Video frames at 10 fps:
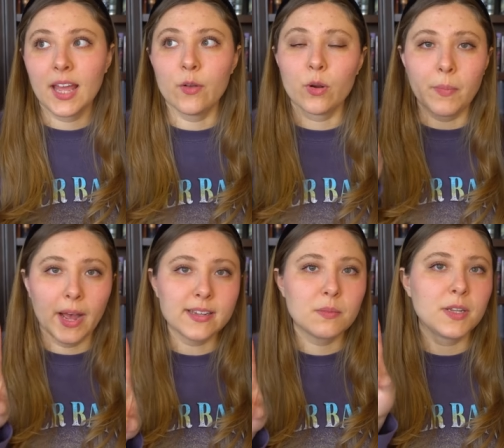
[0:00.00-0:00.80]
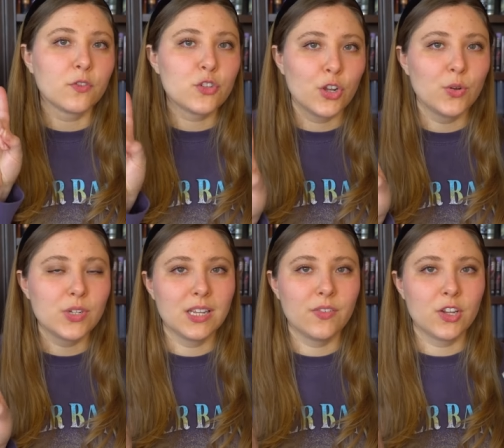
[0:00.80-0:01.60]
It reminded me of two
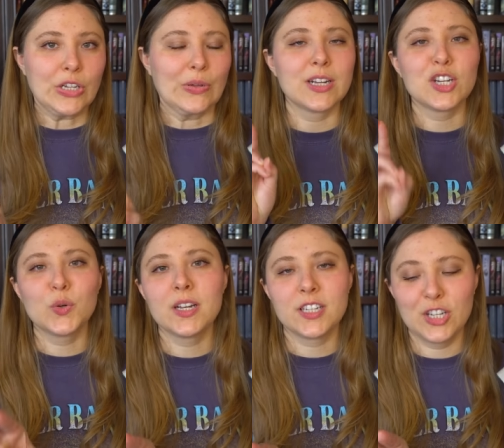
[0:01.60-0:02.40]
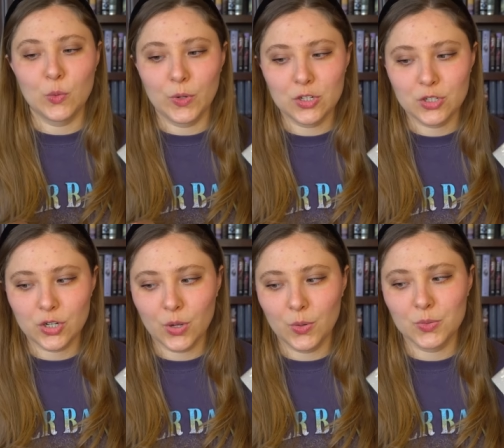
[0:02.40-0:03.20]
TV shows, and I don't want to tell you which
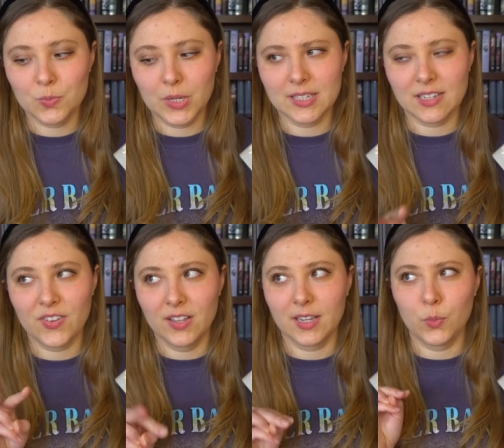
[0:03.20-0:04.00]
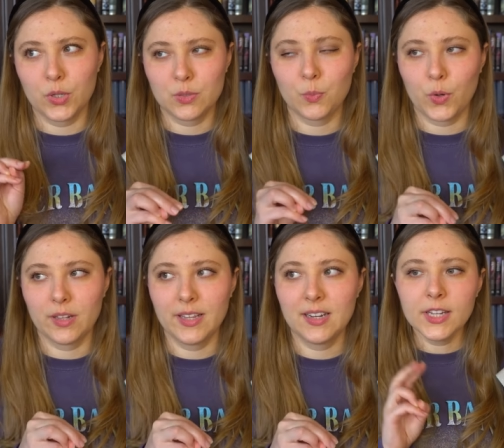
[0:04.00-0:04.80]
shows because I feel like it would
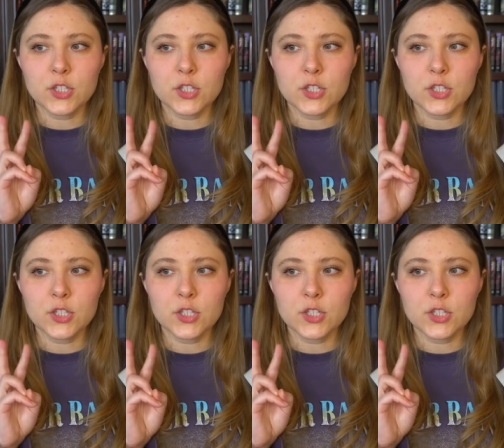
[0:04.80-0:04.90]
spoil it.